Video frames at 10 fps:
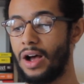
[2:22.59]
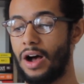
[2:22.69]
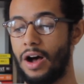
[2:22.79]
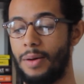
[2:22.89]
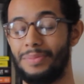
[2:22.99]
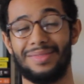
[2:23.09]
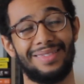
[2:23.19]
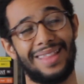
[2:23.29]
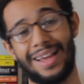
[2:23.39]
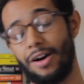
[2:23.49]

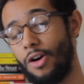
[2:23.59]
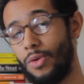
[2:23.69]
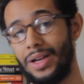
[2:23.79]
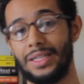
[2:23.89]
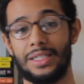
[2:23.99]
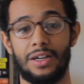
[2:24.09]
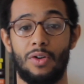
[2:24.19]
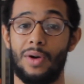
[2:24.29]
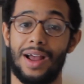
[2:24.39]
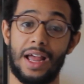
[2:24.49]
Like always,
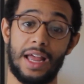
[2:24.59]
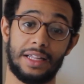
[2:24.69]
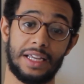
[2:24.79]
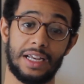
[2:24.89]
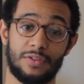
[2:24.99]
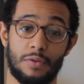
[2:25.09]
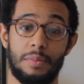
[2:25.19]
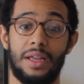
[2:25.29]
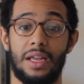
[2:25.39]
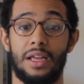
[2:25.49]
it takes for
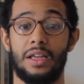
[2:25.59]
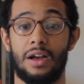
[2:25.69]
me